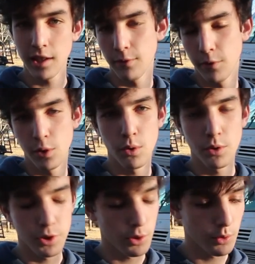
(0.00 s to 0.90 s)
getting
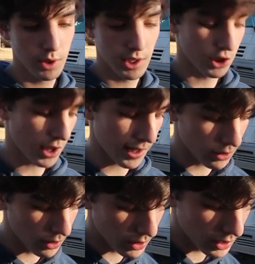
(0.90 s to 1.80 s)
fuel to the
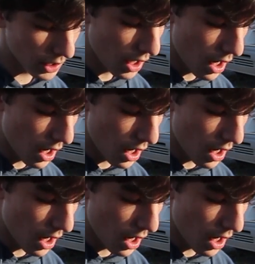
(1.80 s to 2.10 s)
injectors,